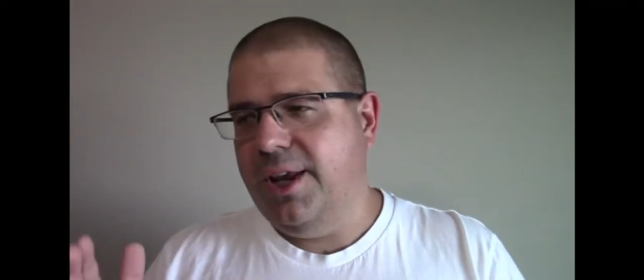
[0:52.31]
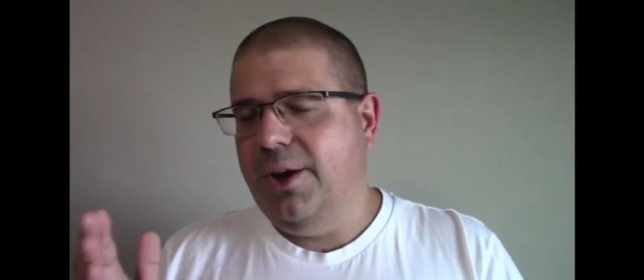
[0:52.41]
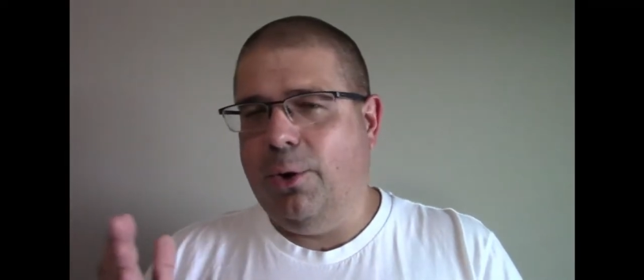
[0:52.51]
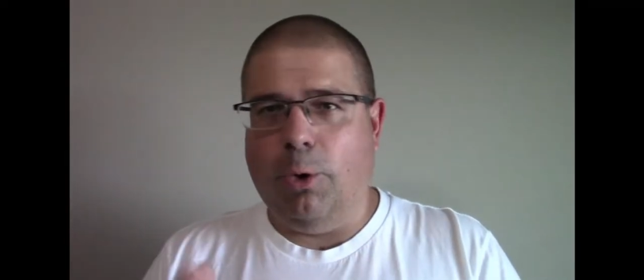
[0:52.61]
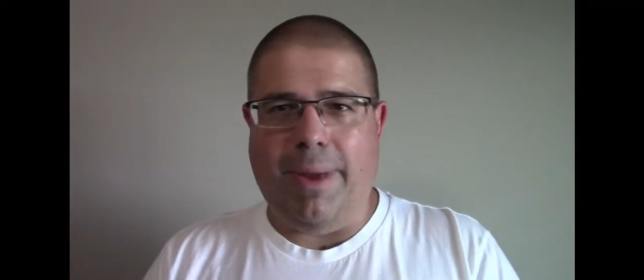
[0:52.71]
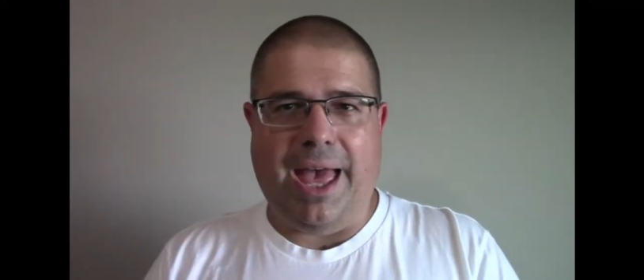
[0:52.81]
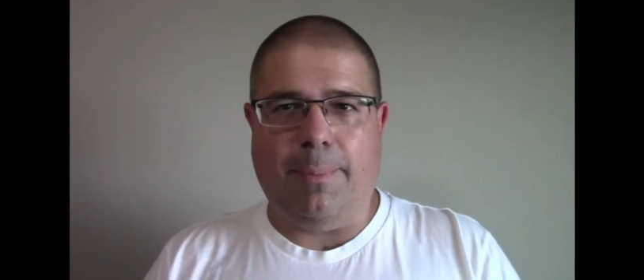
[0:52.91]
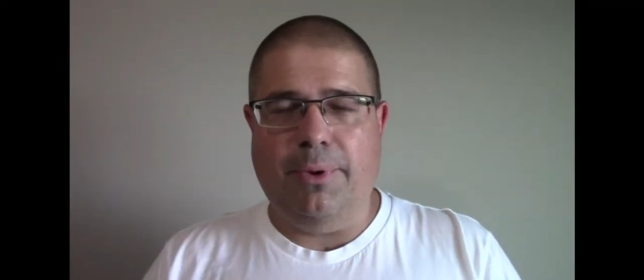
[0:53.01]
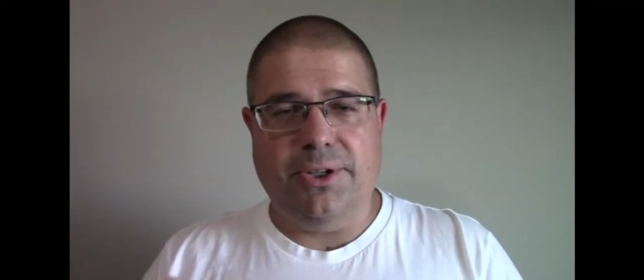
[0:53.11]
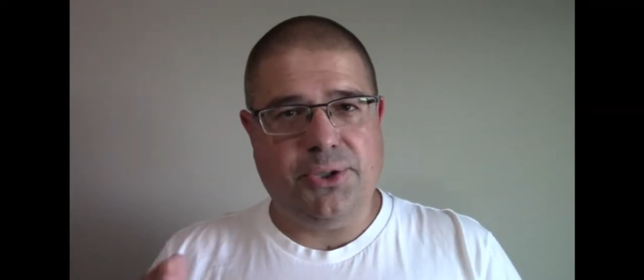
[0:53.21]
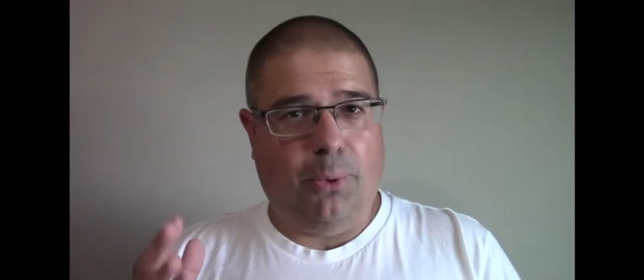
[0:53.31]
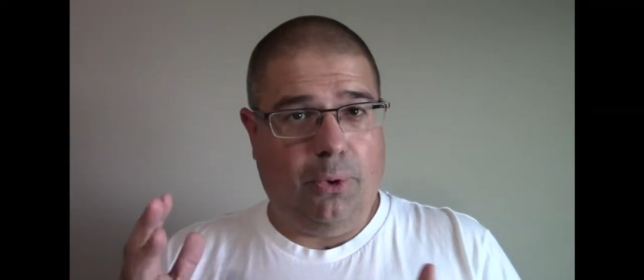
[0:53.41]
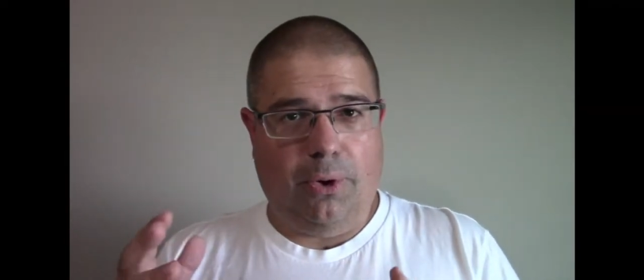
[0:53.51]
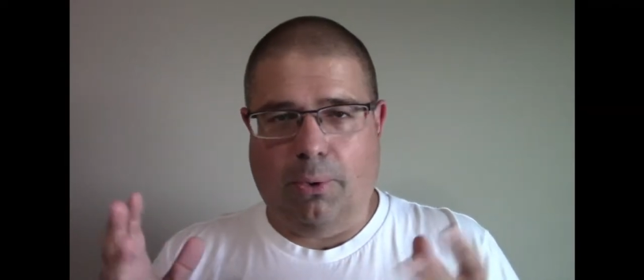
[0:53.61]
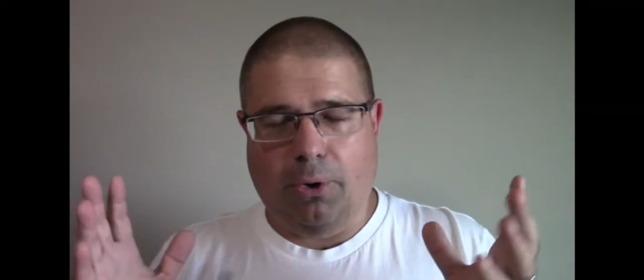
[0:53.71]
or MacBooks
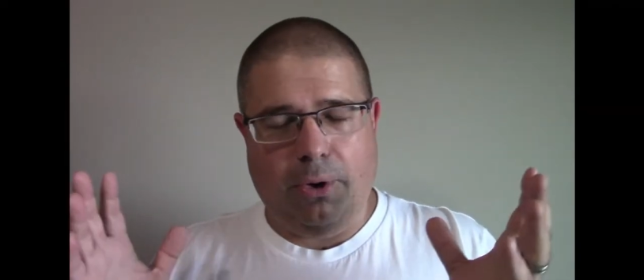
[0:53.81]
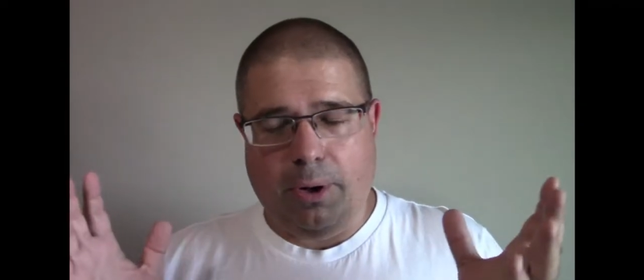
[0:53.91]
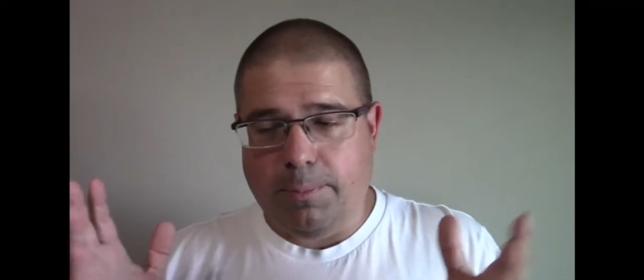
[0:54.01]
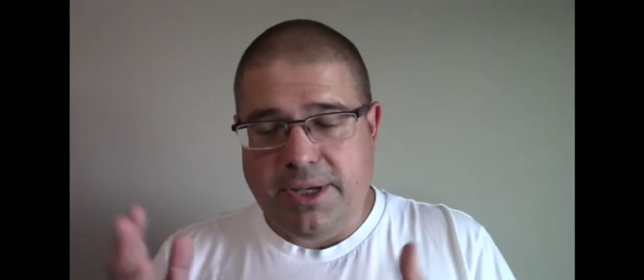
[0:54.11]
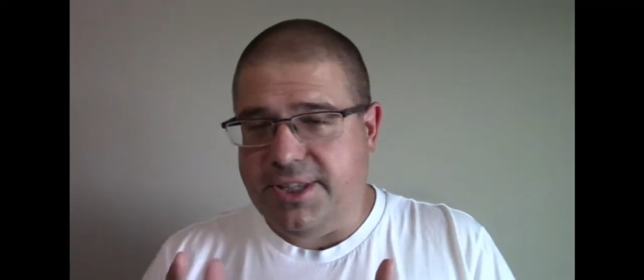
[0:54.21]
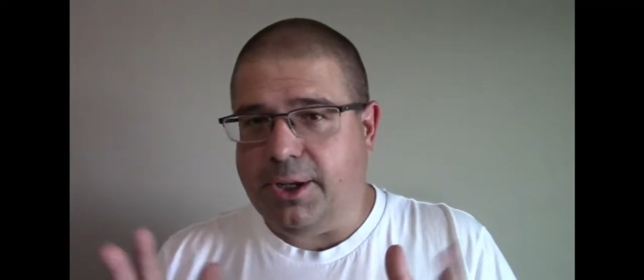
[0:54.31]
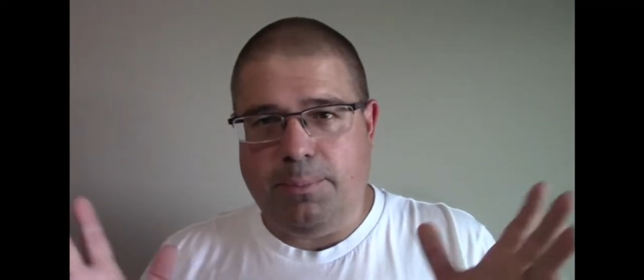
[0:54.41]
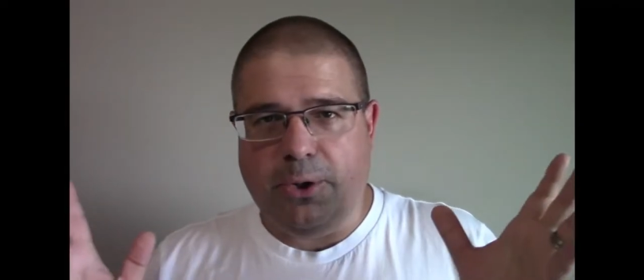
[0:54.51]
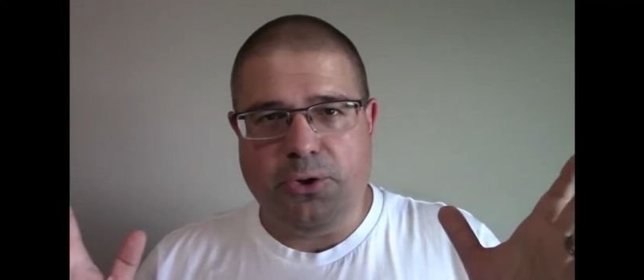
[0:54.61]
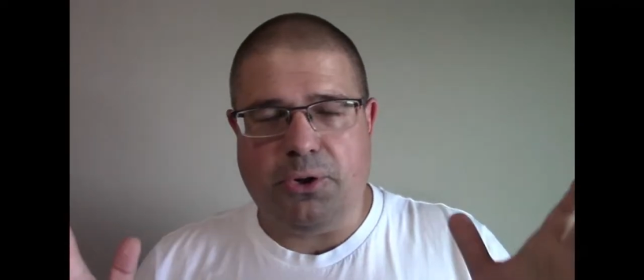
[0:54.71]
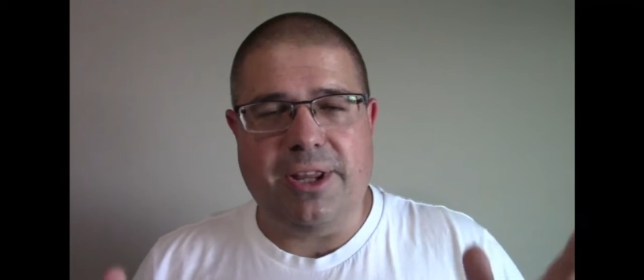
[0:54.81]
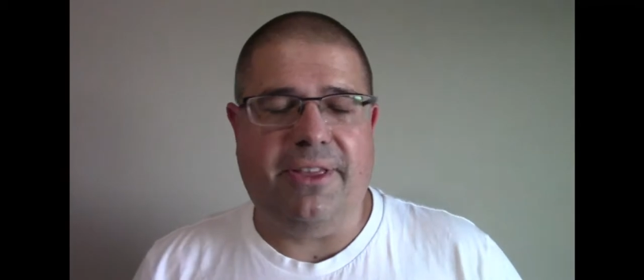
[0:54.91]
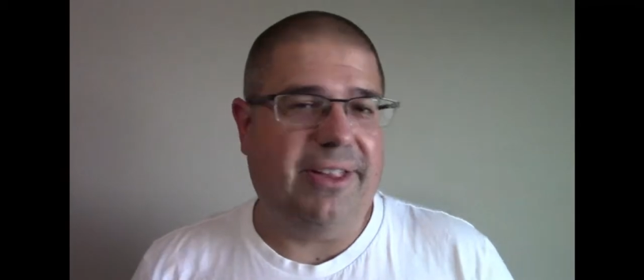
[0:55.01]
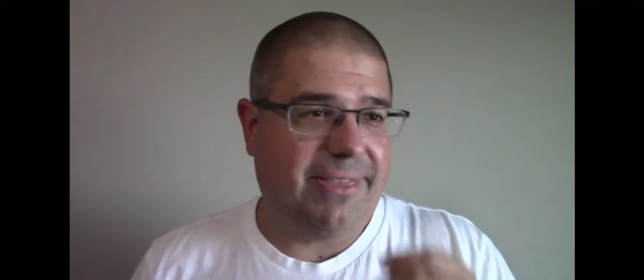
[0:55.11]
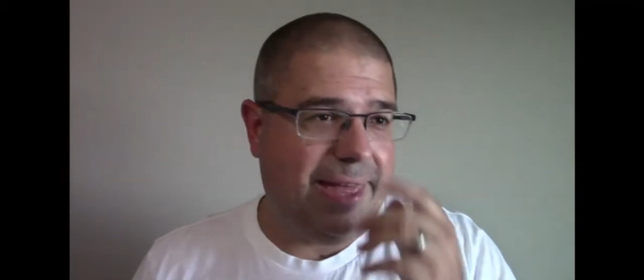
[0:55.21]
or PC computers or anything
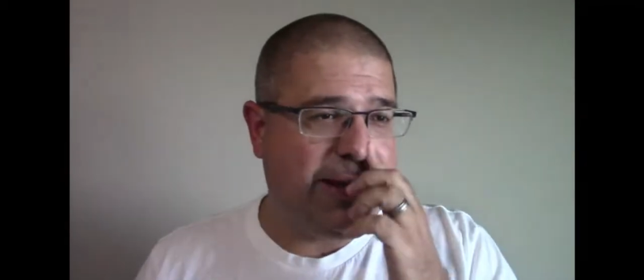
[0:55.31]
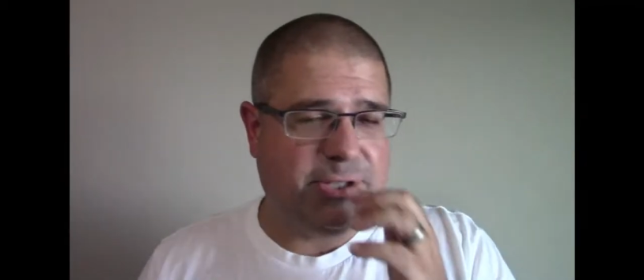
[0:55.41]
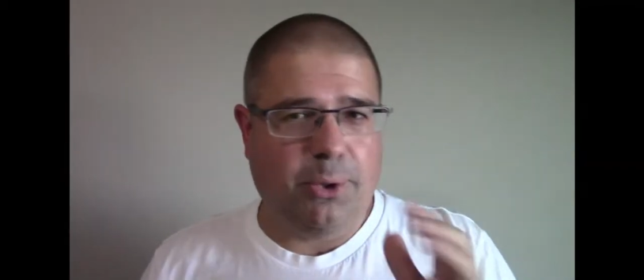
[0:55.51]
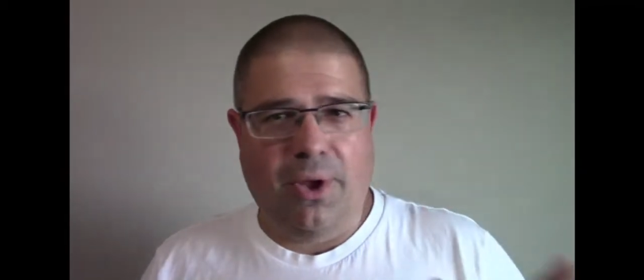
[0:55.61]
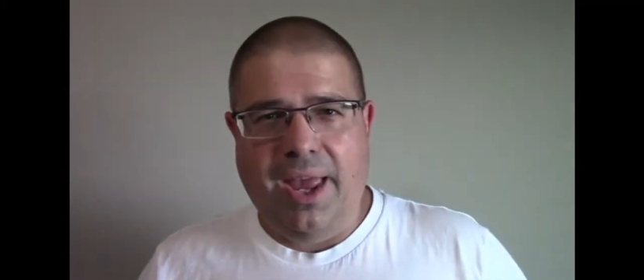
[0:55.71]
like that. So